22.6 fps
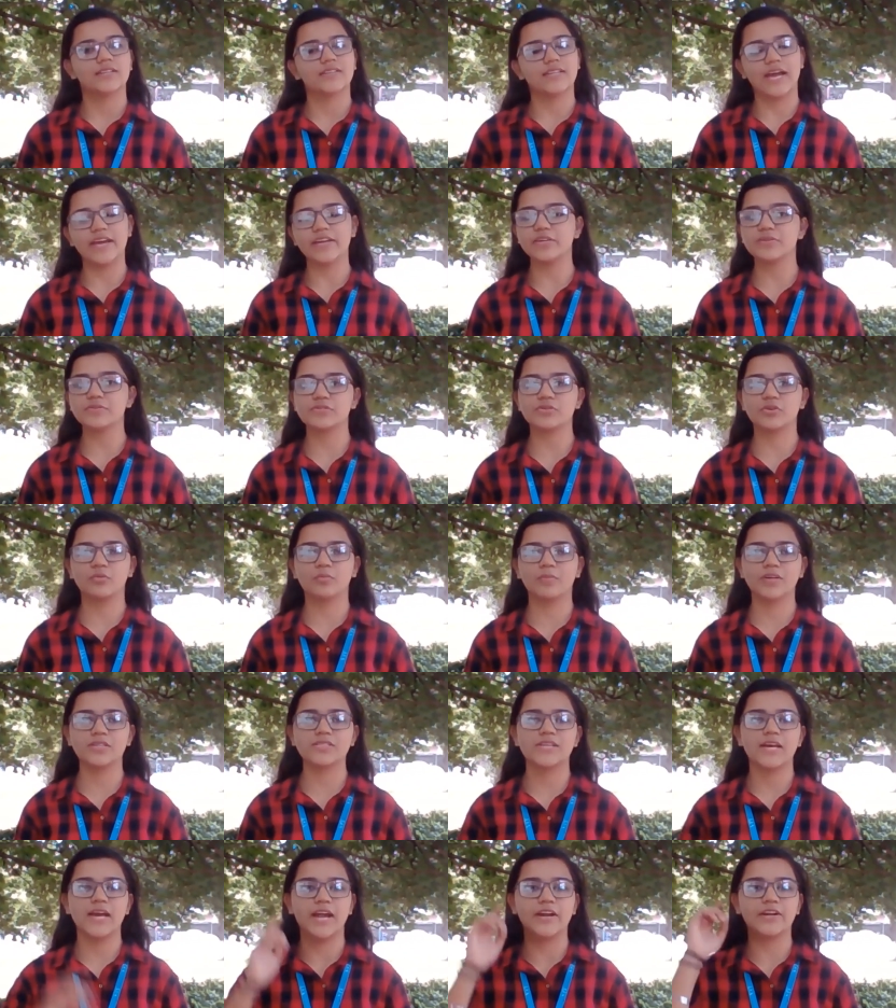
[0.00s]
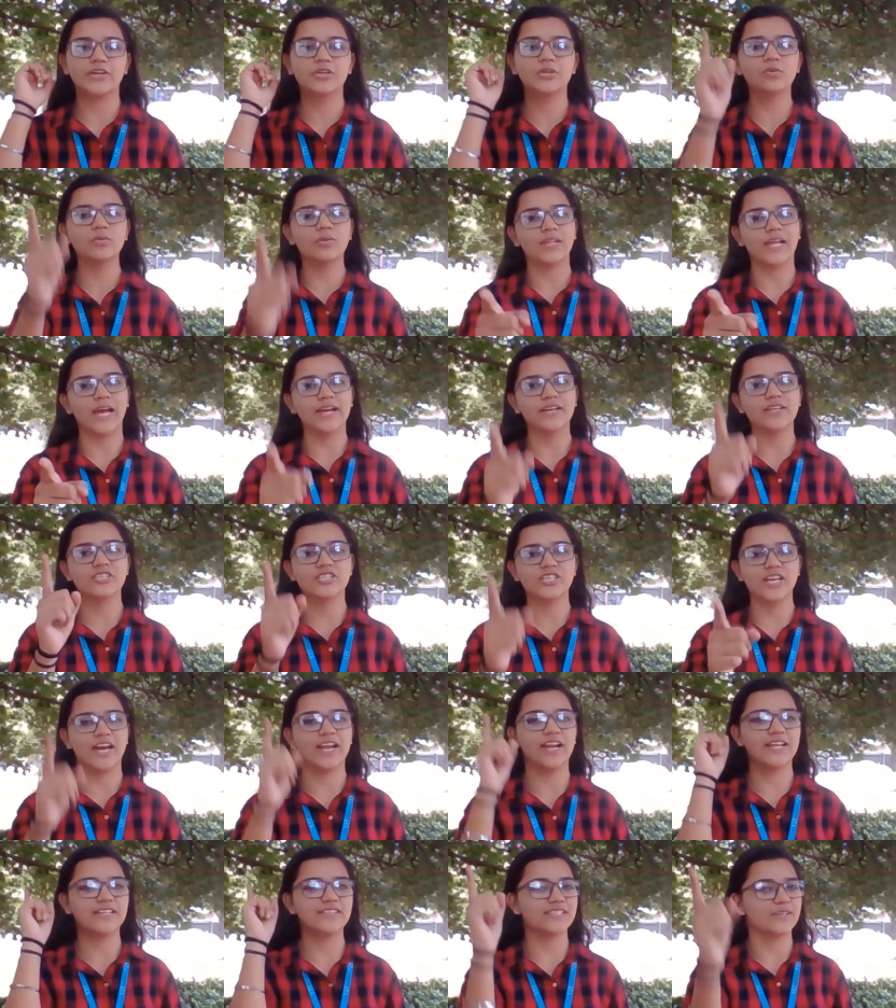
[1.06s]
Thank you so much, and do like,
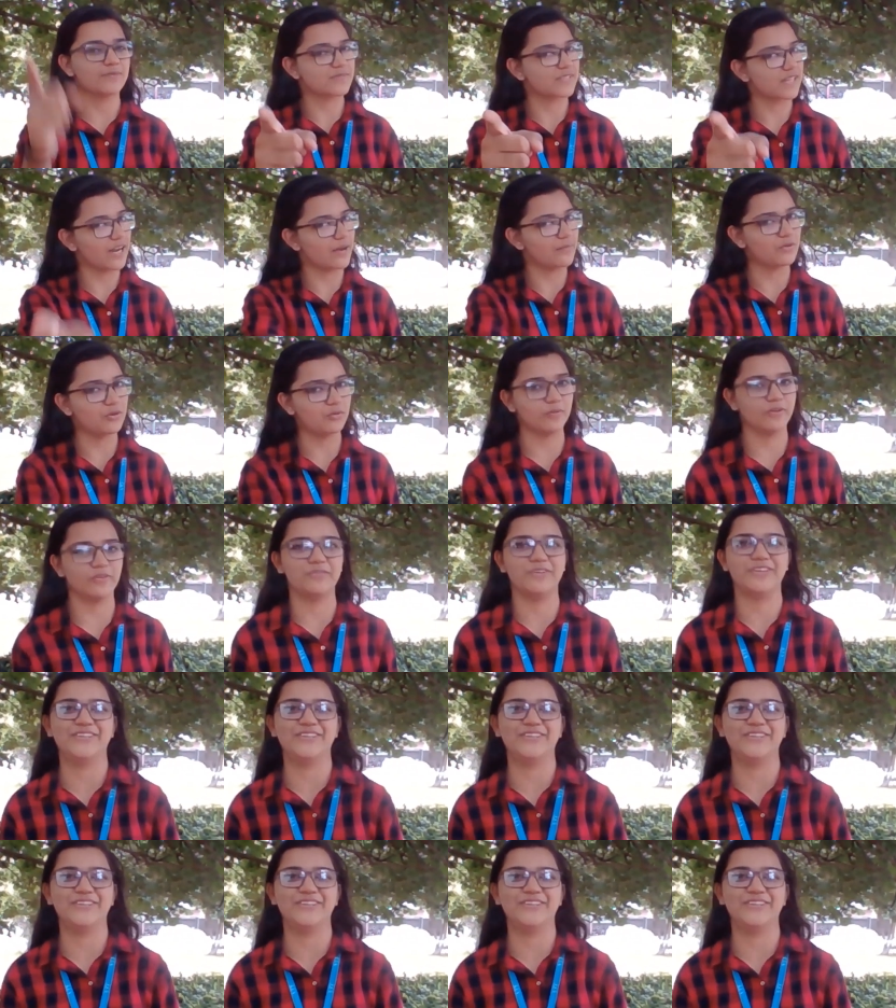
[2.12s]
share and subscribe to my